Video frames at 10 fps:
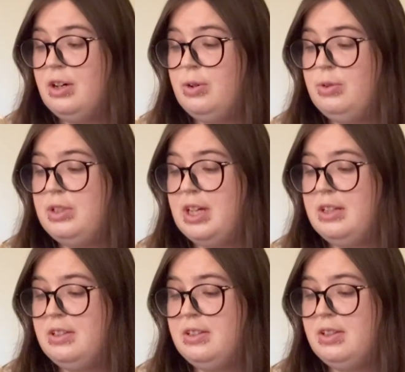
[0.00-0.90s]
who
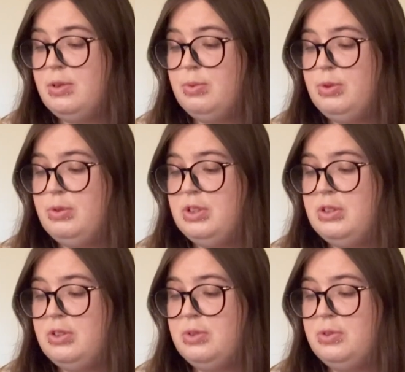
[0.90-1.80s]
tends the wounded
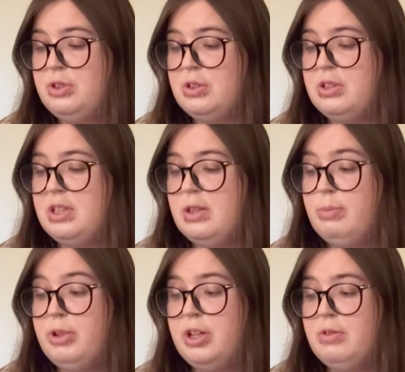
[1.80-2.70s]
soldiers in the
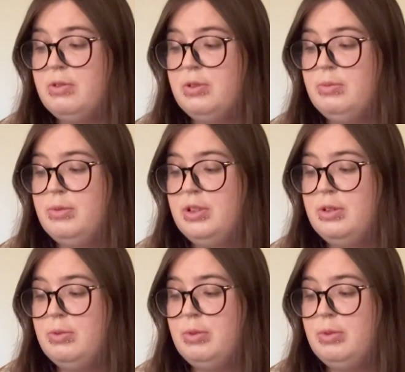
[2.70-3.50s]
blood room.